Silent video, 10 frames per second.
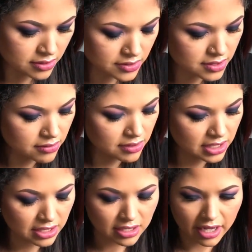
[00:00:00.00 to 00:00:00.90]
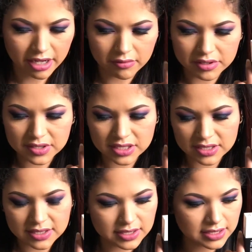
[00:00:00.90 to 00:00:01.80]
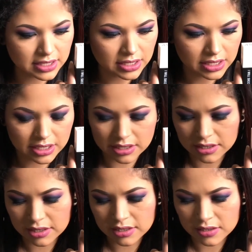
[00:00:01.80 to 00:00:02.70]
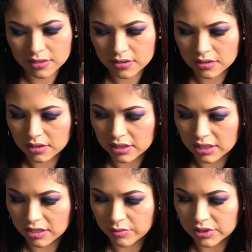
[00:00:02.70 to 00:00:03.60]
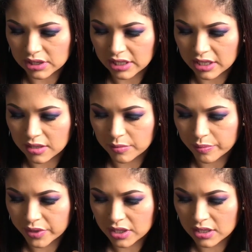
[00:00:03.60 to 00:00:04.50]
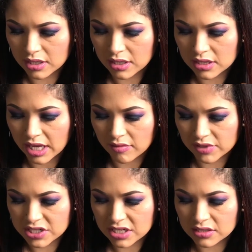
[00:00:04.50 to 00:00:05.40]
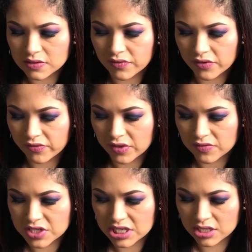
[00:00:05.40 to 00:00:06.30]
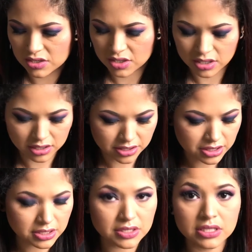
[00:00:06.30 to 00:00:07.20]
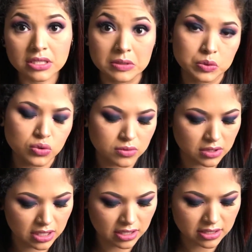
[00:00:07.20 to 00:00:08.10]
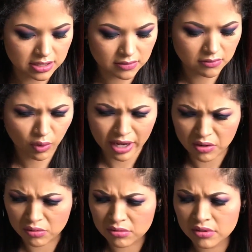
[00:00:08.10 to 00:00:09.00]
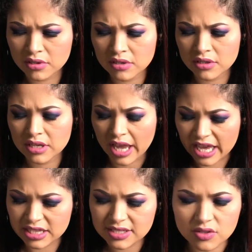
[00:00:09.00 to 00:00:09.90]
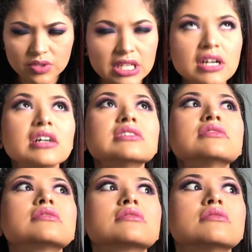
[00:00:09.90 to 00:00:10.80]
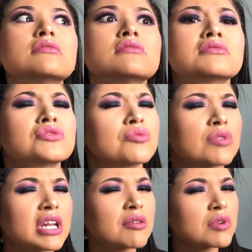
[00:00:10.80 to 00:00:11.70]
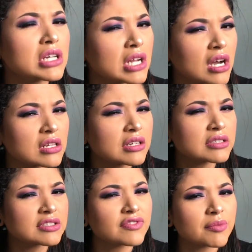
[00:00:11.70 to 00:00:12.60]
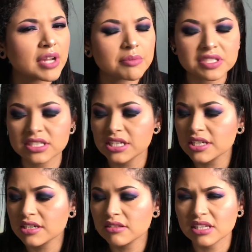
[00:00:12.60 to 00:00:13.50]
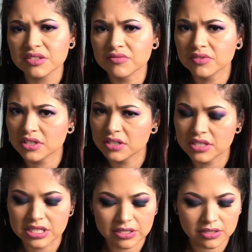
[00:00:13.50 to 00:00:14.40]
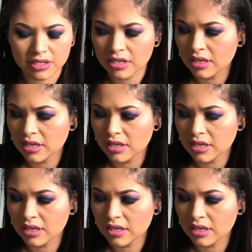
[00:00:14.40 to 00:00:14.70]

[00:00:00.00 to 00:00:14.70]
So the I Will Succeed Liquid Lip, that retails for $15. Oh, wow. And this only costs $21 if I'm not mistaken. That's a really good deal.